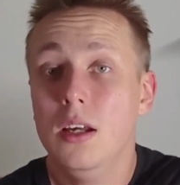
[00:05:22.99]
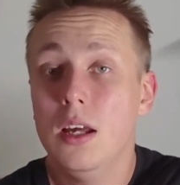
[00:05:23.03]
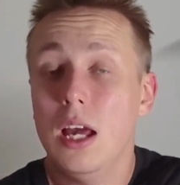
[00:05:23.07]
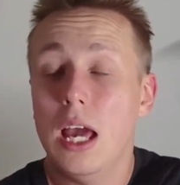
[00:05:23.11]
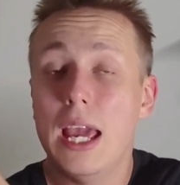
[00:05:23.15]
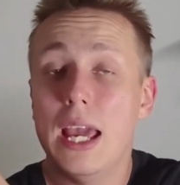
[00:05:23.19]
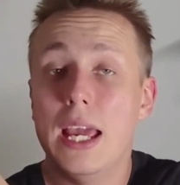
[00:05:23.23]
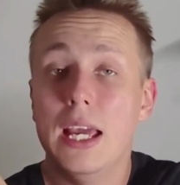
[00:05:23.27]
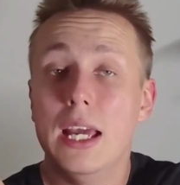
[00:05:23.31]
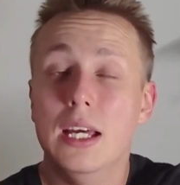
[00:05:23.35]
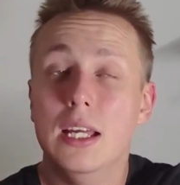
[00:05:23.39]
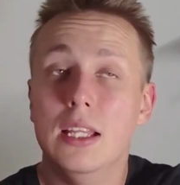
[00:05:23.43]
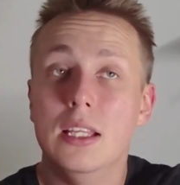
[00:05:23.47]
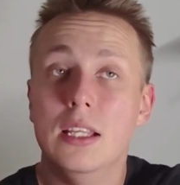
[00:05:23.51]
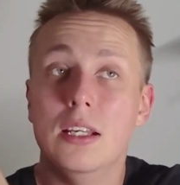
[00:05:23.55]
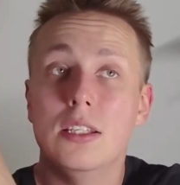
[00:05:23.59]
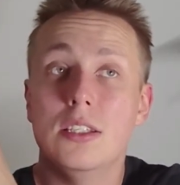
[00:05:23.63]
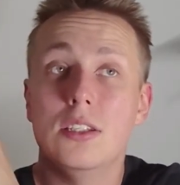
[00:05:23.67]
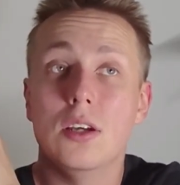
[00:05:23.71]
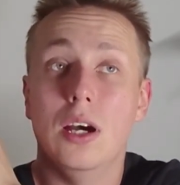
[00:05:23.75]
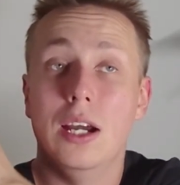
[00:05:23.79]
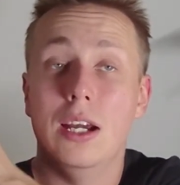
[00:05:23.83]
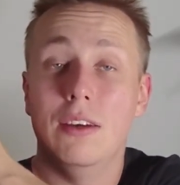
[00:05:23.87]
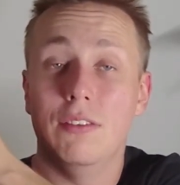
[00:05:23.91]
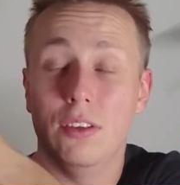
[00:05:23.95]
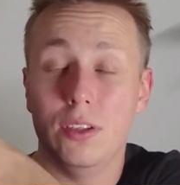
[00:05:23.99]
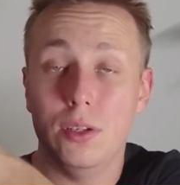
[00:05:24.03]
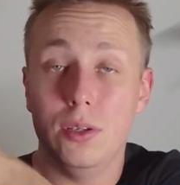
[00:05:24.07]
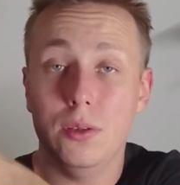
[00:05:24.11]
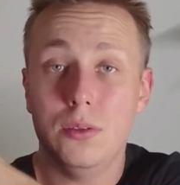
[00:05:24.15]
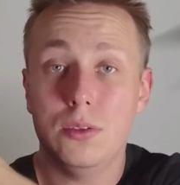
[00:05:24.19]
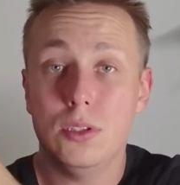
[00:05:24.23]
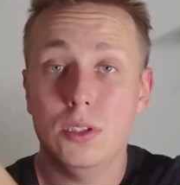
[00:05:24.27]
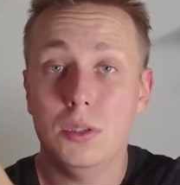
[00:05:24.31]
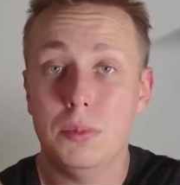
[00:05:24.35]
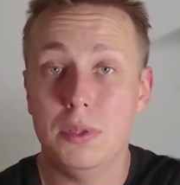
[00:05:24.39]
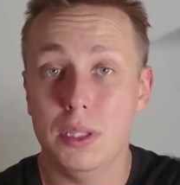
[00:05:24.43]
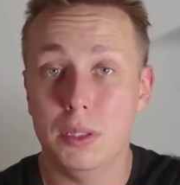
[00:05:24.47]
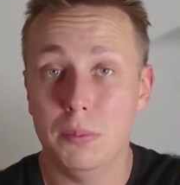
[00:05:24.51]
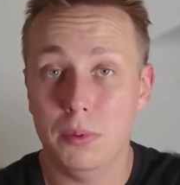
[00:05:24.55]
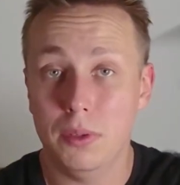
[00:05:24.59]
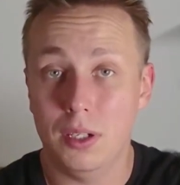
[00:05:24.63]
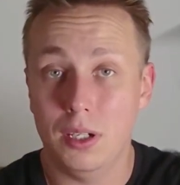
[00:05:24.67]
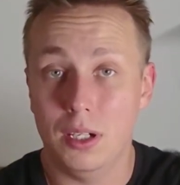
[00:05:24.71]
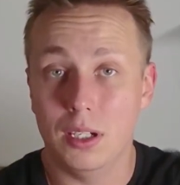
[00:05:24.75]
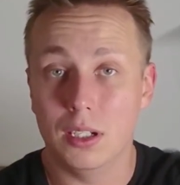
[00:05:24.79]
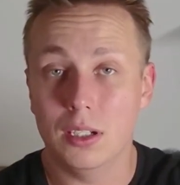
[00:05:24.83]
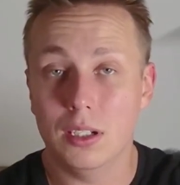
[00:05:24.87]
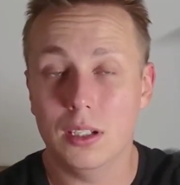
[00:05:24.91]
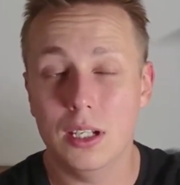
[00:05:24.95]
And so I have the YouTube and the
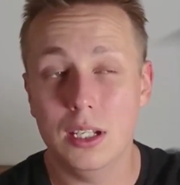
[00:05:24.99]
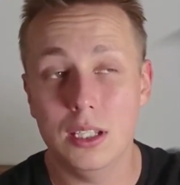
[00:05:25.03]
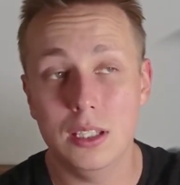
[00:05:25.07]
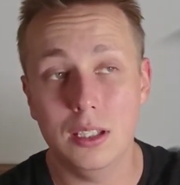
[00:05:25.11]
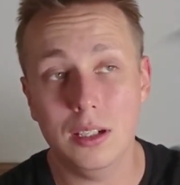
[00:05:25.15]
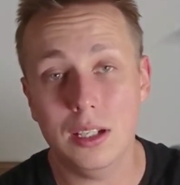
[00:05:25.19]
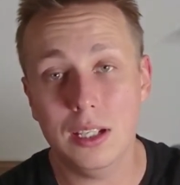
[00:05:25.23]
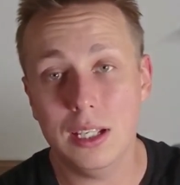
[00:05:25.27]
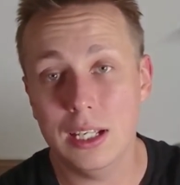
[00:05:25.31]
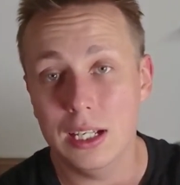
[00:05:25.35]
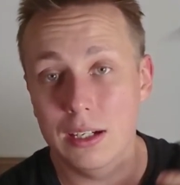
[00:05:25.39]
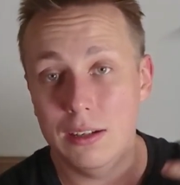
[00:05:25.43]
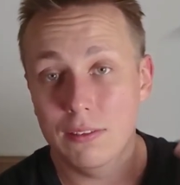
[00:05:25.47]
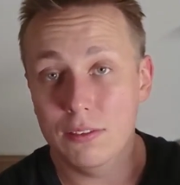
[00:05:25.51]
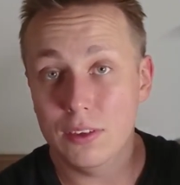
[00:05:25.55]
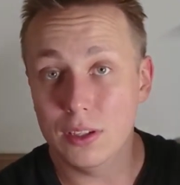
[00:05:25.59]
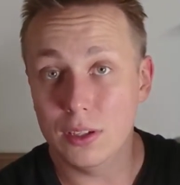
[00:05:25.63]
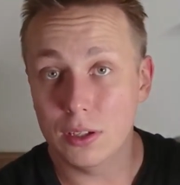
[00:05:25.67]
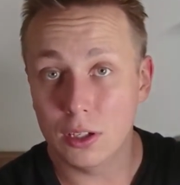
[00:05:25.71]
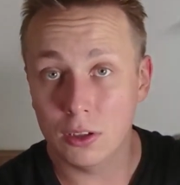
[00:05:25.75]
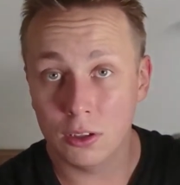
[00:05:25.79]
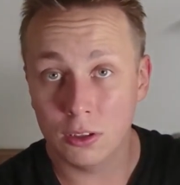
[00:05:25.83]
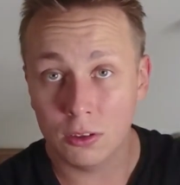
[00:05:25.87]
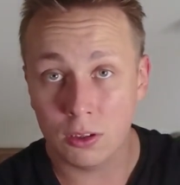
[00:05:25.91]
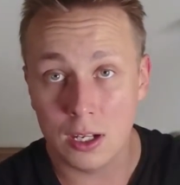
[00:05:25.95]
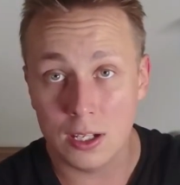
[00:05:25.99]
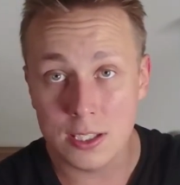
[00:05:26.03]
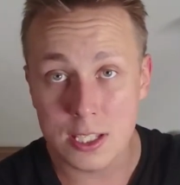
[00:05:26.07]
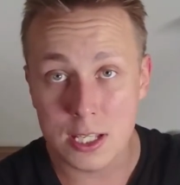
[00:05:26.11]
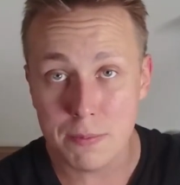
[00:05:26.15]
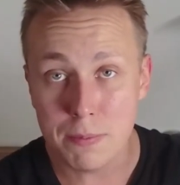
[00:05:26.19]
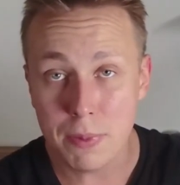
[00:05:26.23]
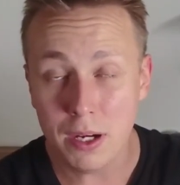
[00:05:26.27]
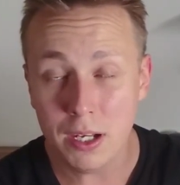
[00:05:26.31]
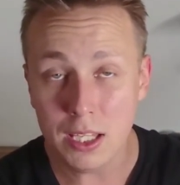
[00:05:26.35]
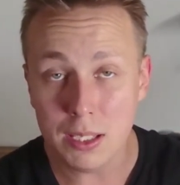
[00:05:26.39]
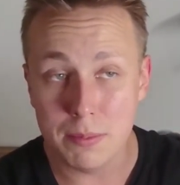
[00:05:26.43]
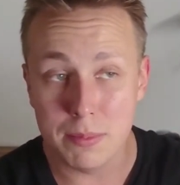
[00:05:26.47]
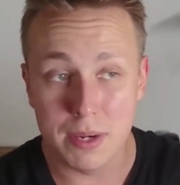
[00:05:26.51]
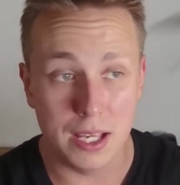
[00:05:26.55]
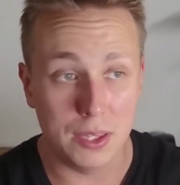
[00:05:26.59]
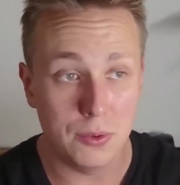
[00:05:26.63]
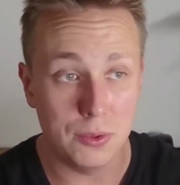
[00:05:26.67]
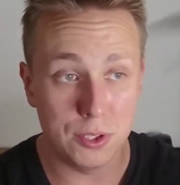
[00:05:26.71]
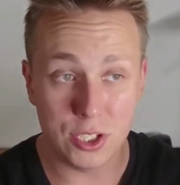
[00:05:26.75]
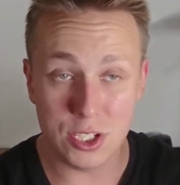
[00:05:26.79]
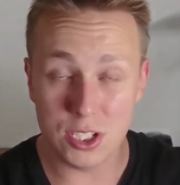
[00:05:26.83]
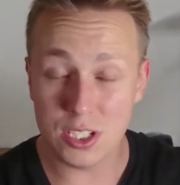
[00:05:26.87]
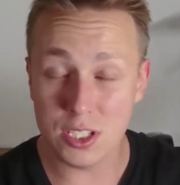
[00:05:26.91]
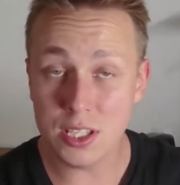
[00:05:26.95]
blog, and then I have the Content Polymath,
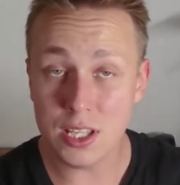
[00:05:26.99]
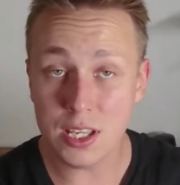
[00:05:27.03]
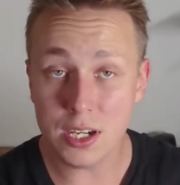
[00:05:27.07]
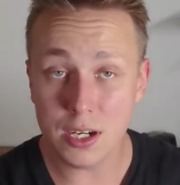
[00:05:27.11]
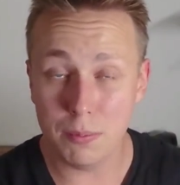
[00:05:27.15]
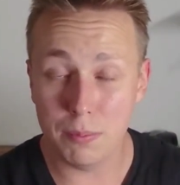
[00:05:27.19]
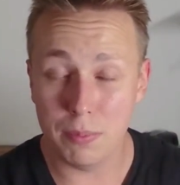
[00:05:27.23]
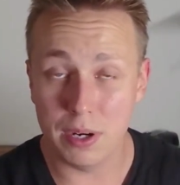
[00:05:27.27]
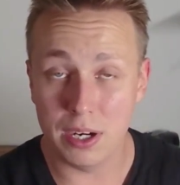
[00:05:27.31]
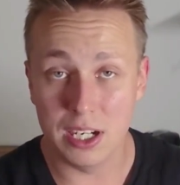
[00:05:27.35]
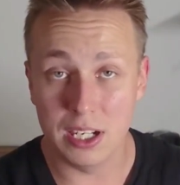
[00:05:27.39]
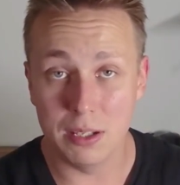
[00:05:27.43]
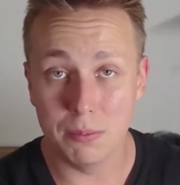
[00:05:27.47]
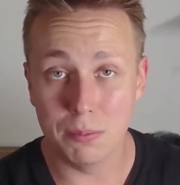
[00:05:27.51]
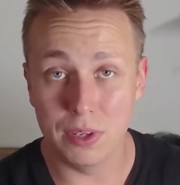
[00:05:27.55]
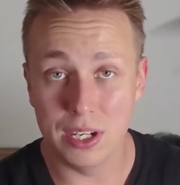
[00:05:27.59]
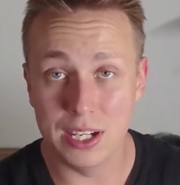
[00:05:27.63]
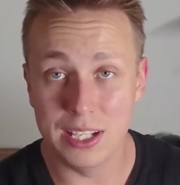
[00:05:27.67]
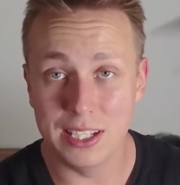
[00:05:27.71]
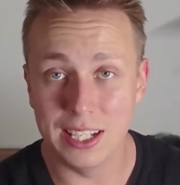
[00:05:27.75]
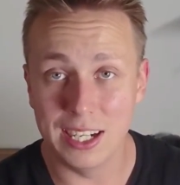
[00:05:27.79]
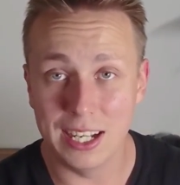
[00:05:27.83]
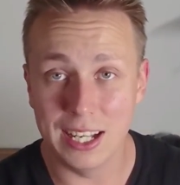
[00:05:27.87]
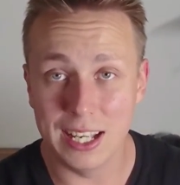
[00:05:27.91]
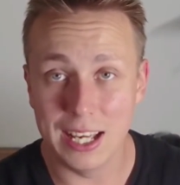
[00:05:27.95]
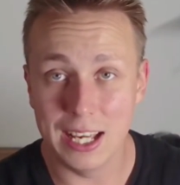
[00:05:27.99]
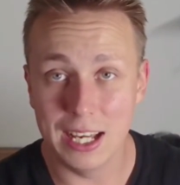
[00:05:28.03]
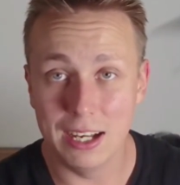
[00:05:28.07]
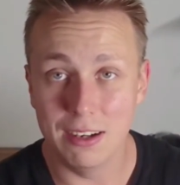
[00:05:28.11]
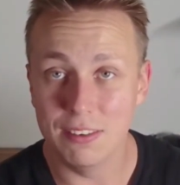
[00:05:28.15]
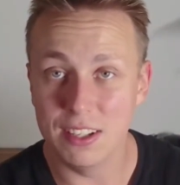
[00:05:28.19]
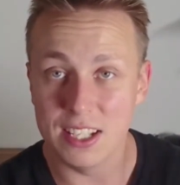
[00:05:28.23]
which is another brand that I have.